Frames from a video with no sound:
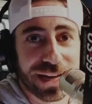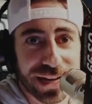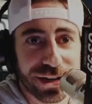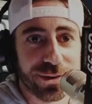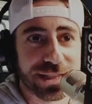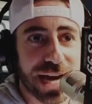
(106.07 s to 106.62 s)
They kind
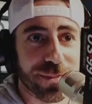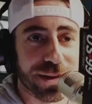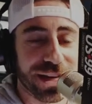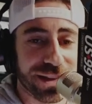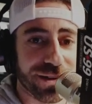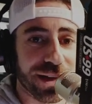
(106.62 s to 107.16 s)
of know what's
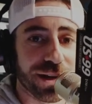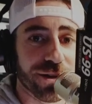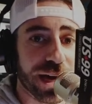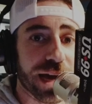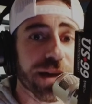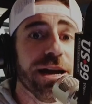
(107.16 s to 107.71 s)
happening. They're like,
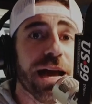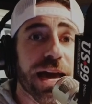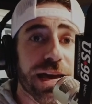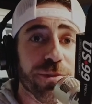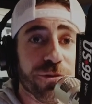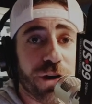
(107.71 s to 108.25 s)
okay,
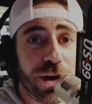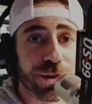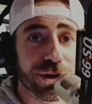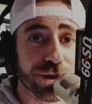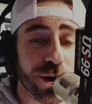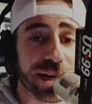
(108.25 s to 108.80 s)
hey, before I open
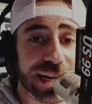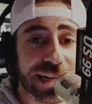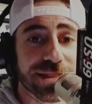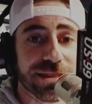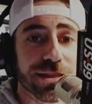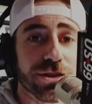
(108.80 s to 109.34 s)
your door,
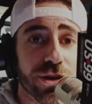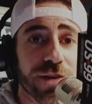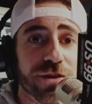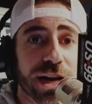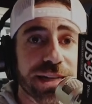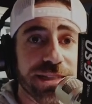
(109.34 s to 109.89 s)
do you
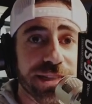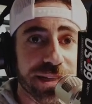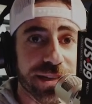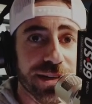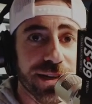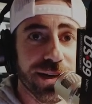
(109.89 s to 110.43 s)
have your
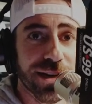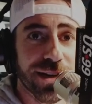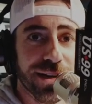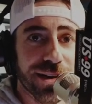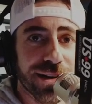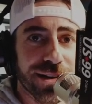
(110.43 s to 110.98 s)
ID? No,
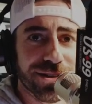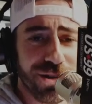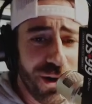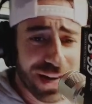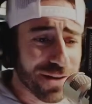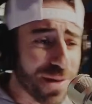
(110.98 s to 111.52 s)

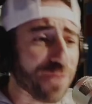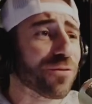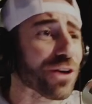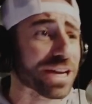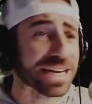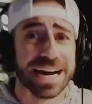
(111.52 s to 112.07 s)
I don't have my
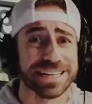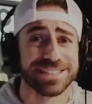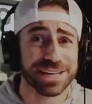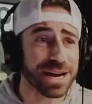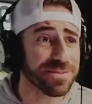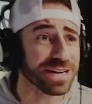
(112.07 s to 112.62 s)
freaking
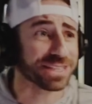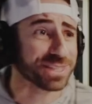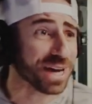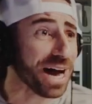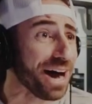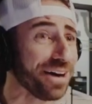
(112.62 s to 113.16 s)
ID. I'm in a
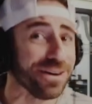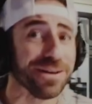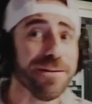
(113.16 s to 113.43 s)
towel.